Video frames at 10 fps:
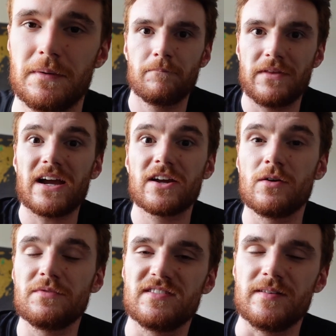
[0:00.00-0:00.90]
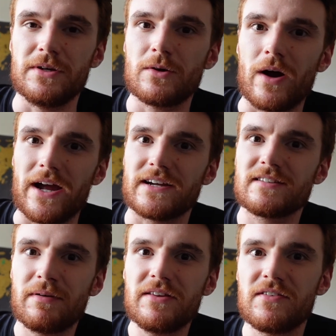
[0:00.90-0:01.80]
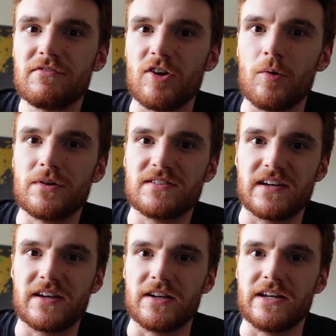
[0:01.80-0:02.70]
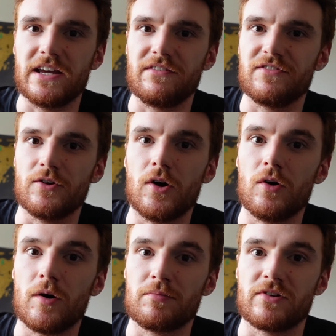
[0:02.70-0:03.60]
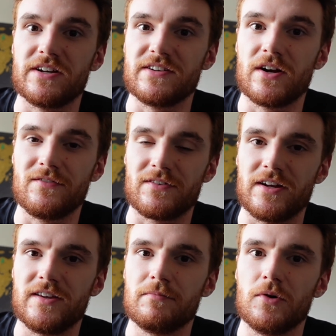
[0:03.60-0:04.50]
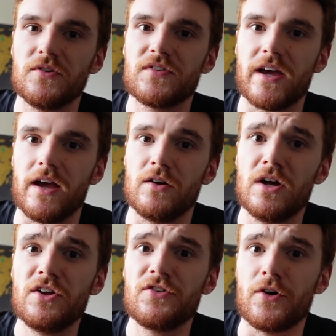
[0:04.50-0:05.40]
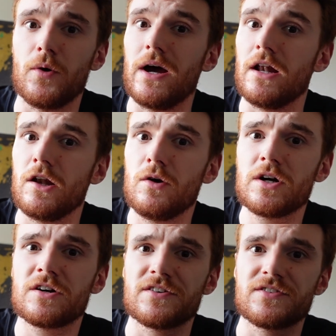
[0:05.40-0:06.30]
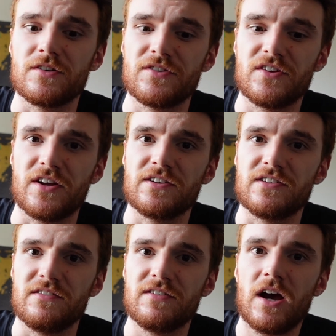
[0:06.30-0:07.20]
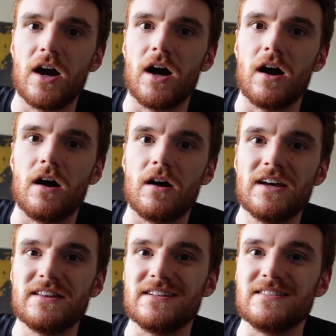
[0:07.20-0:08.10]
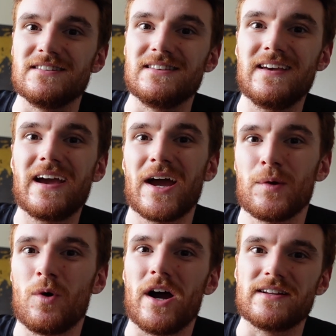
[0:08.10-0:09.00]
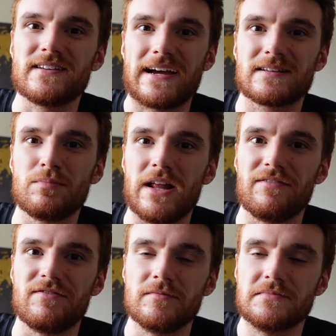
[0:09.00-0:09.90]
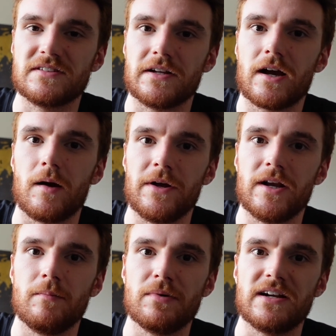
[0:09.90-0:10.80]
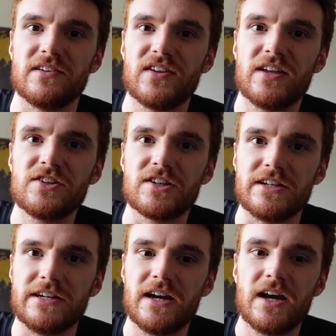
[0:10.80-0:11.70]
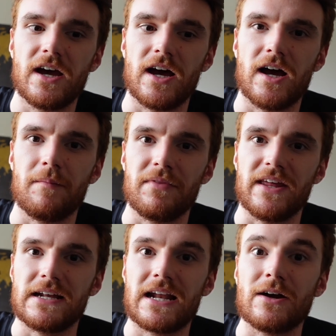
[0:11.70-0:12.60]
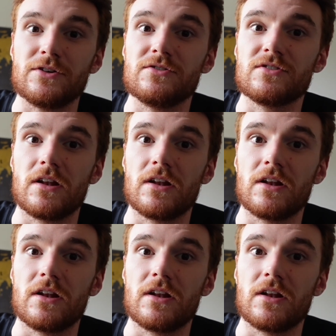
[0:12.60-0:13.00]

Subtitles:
That can obviously be quite expensive though, particularly if you're operating on a very small scale. So a lower cost alternative are these DIY tax platforms that are coming up, and essentially they allow you to